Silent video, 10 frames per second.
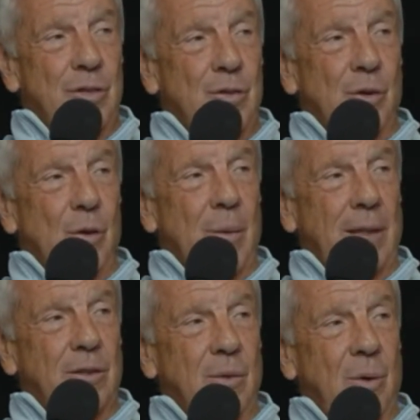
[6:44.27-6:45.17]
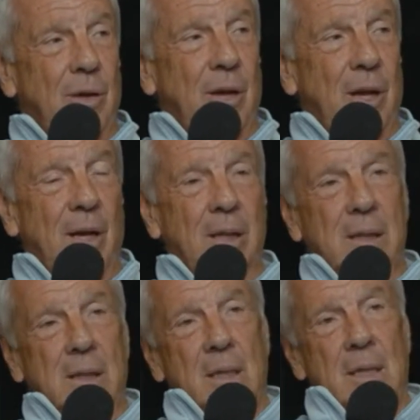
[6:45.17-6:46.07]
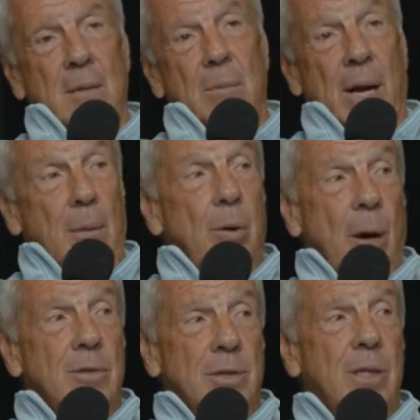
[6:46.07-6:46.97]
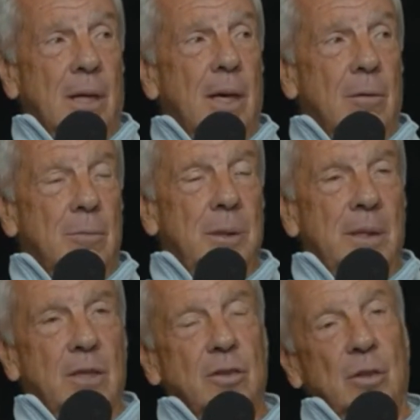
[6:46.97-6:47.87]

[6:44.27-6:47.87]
He's going to go back to North Carolina. But I'd promised Nick I would be there.